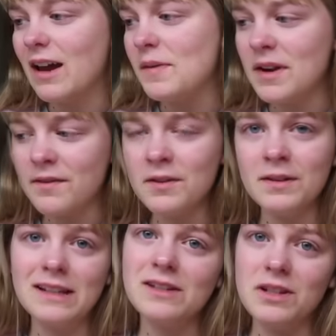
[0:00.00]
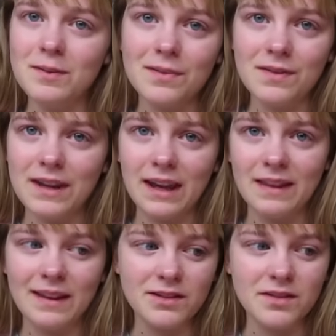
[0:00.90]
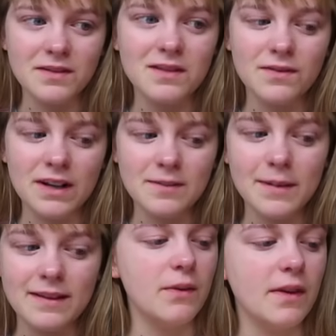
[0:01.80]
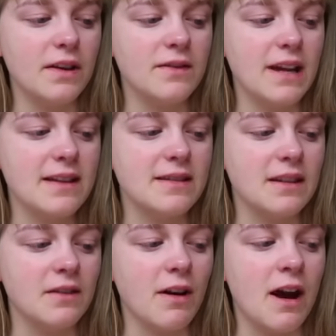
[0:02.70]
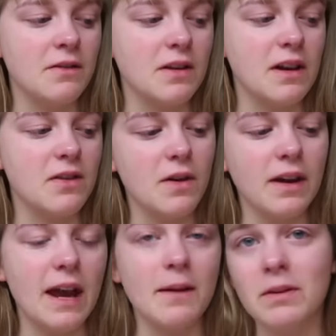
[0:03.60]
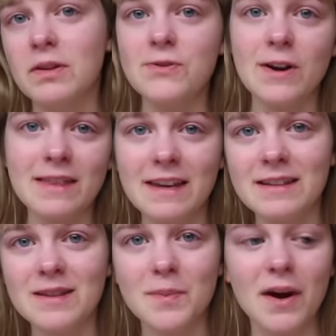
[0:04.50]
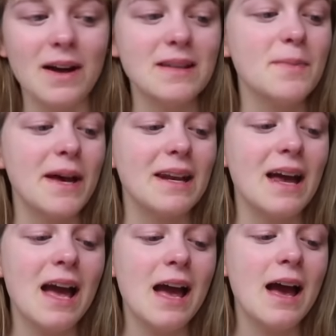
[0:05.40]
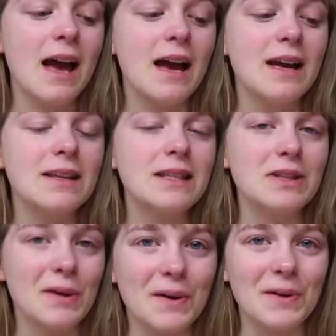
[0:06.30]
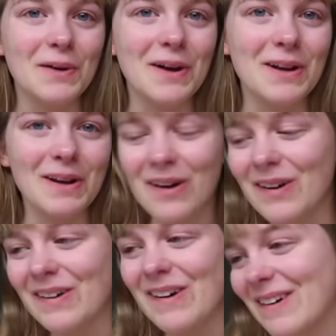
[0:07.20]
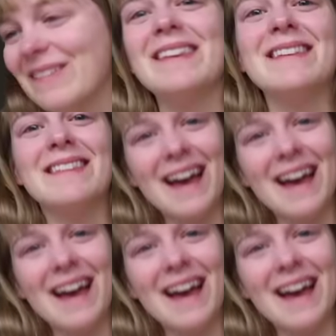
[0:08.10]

really stupid for taking that chance in the first place. I was kind of testing the ground and I thought, okay, I'm gonna try this, but I spent so long on this